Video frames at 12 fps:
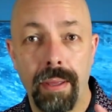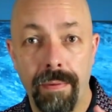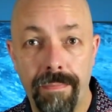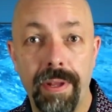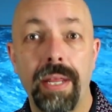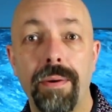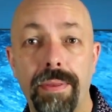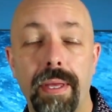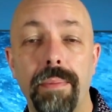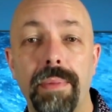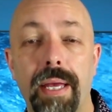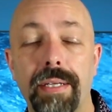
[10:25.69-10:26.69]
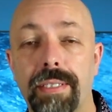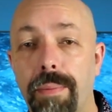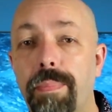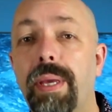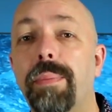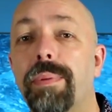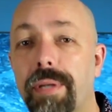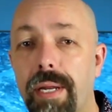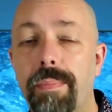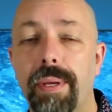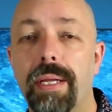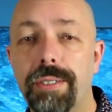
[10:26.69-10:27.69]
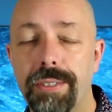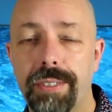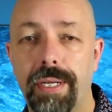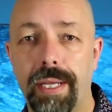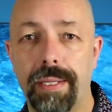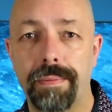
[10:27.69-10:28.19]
video thumbnails that people are going to be interested in.